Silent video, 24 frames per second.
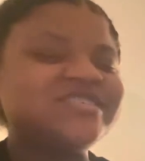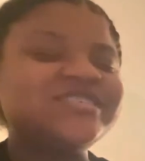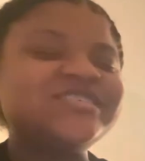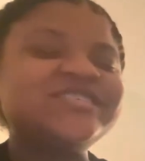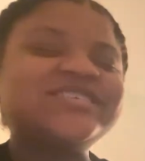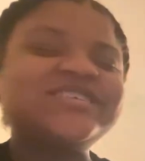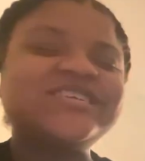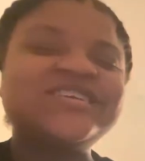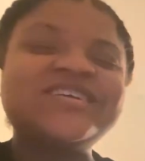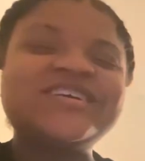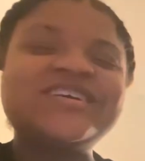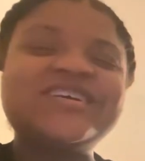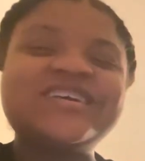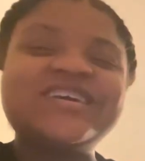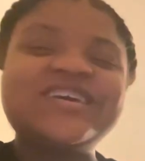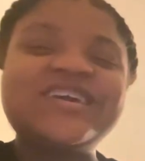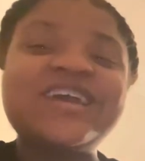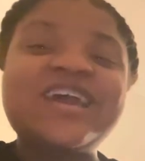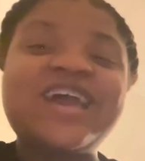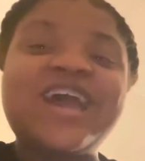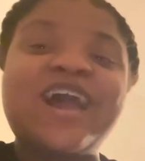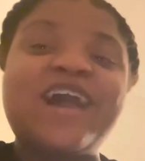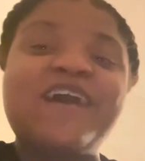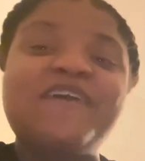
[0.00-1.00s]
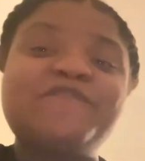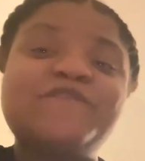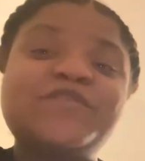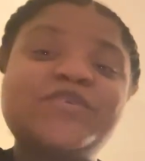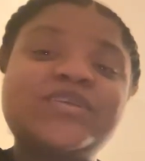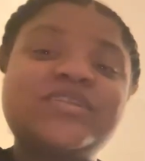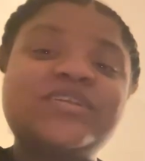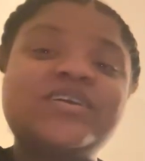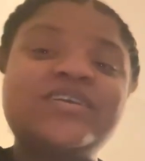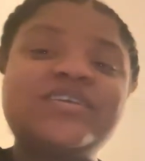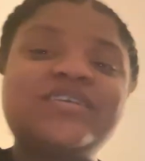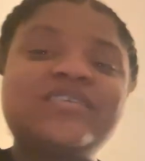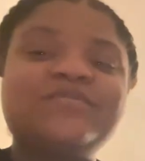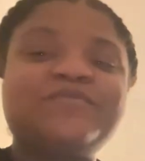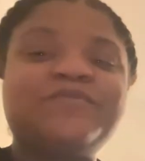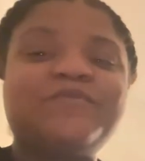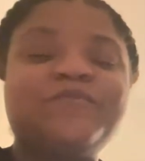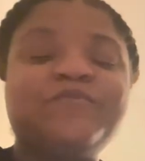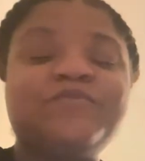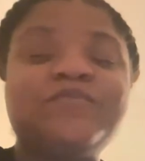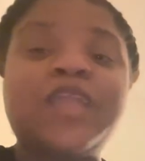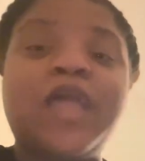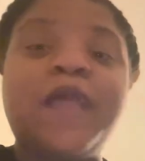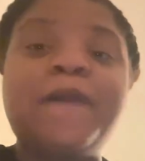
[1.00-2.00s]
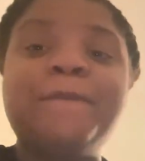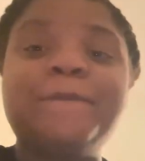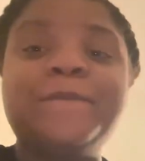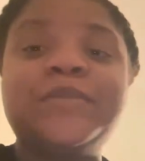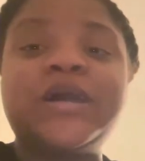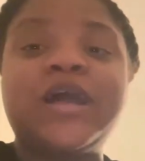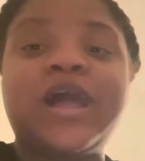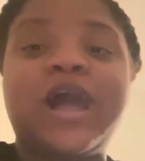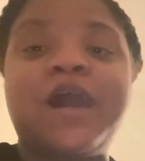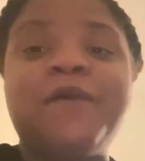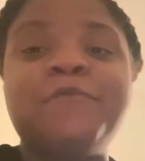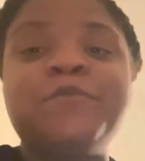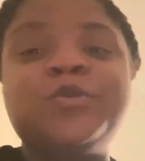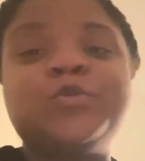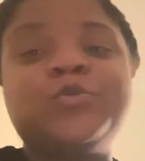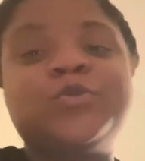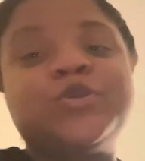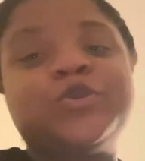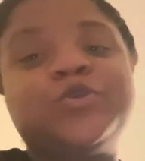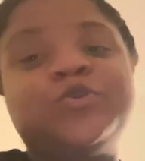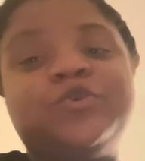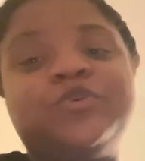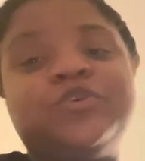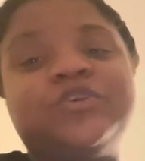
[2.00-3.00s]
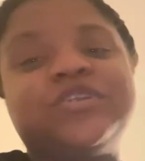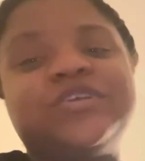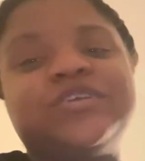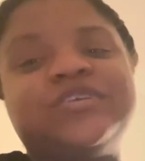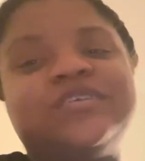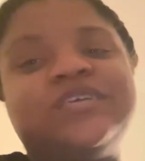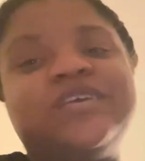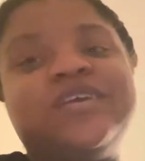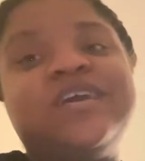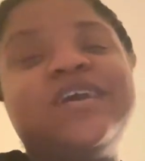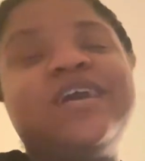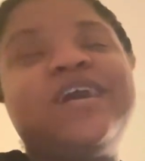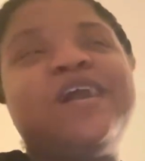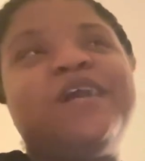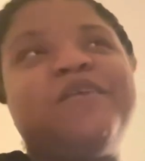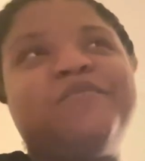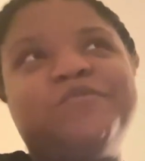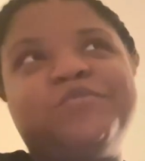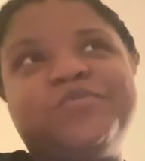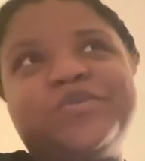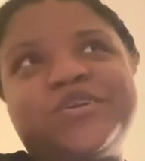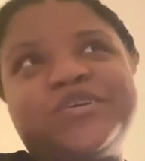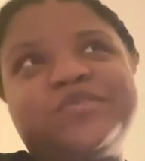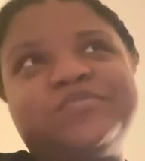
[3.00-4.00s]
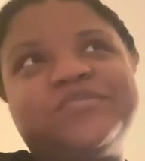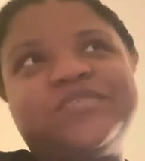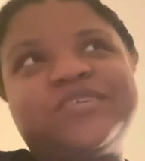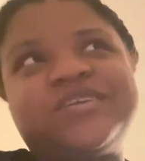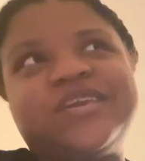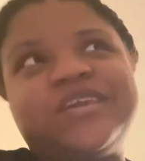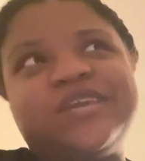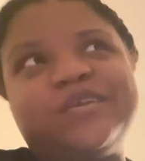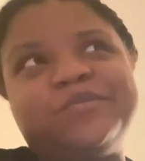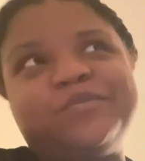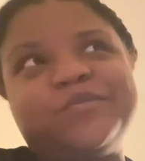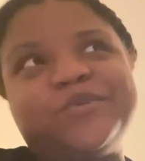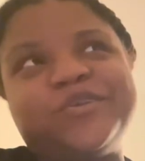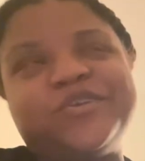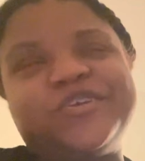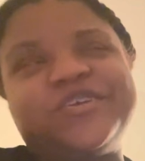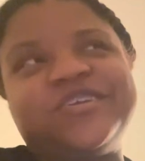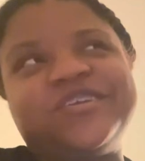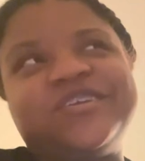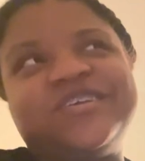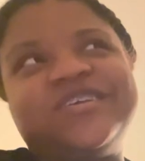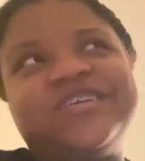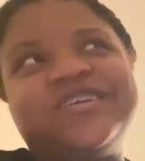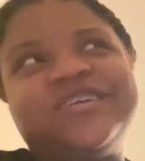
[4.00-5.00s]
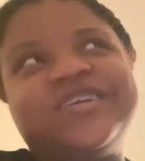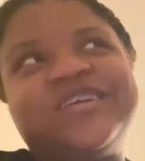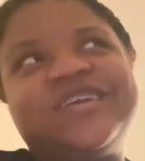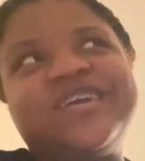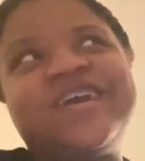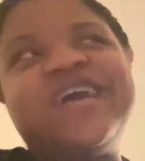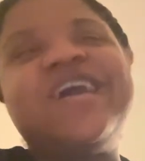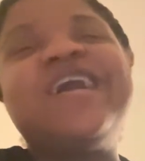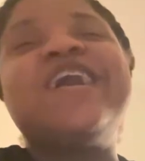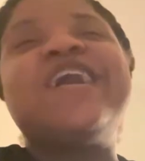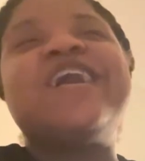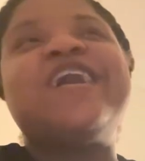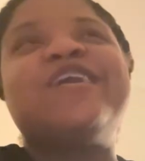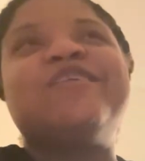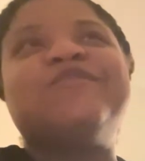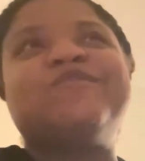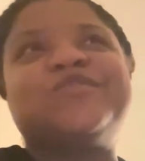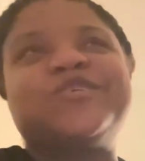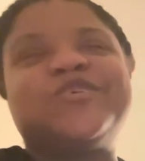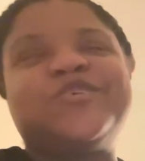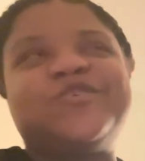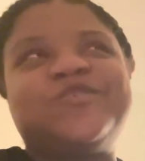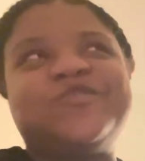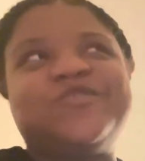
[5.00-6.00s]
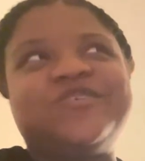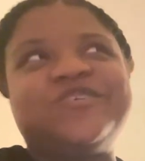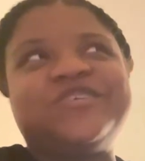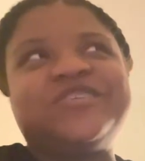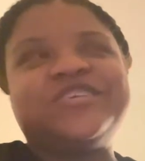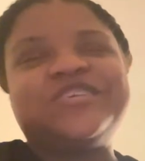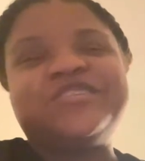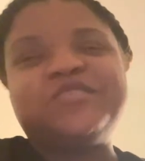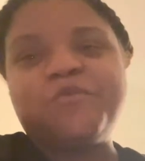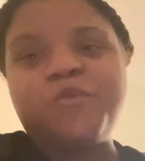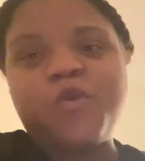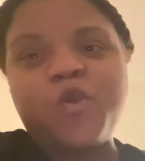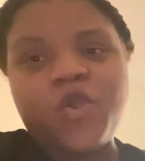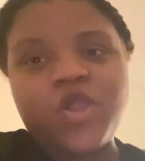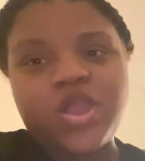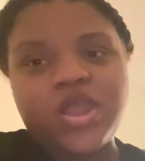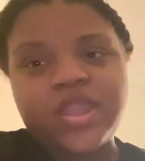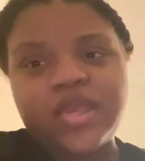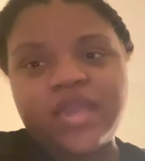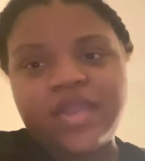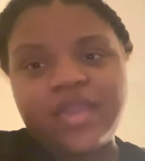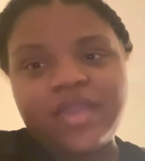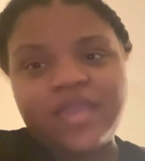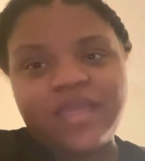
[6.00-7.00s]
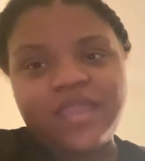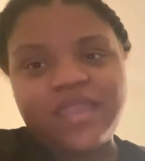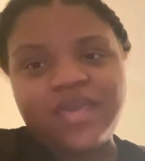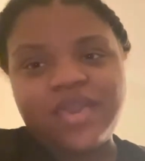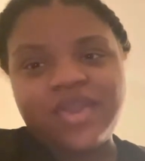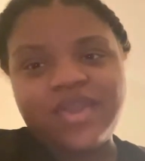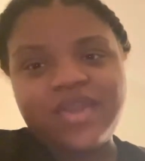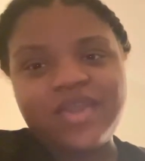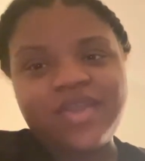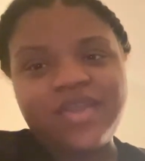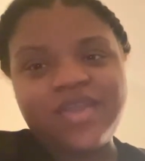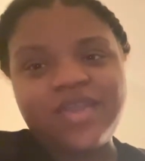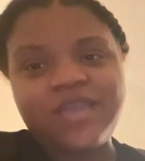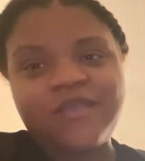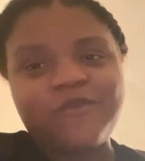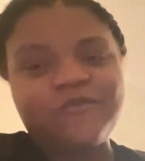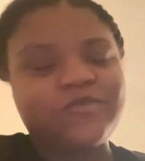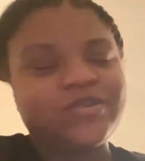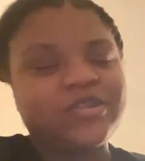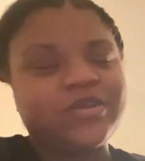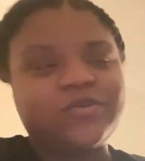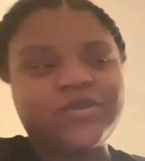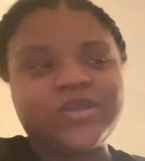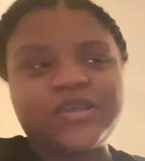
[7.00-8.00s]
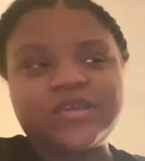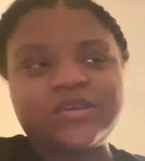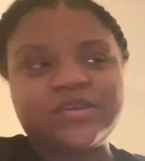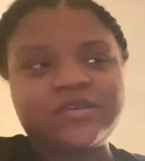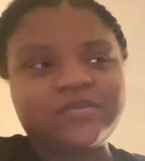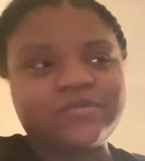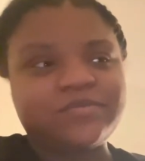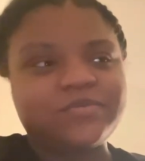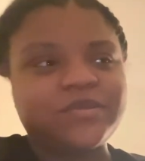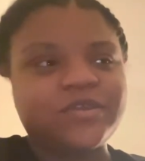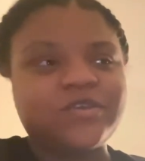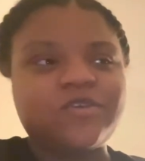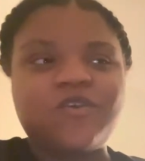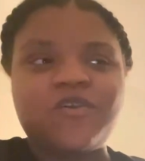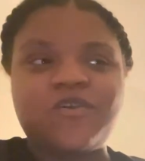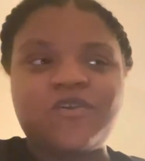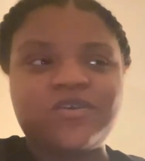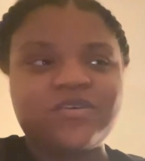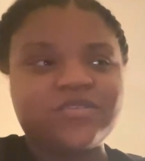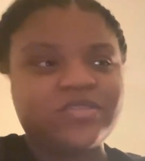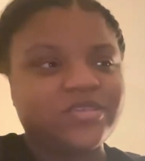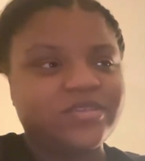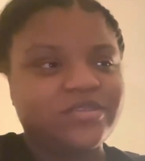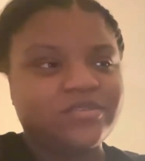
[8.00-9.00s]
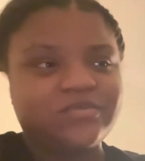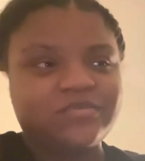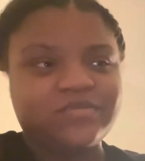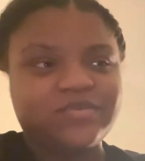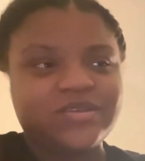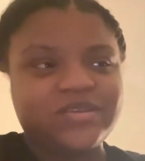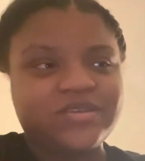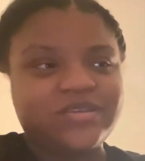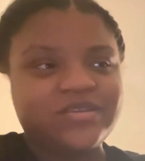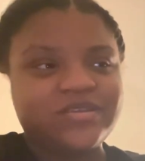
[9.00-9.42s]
Okay. I feel like. But I'm going to record it. I'm going to pick up the camera and record in the morning when I wake up and call them.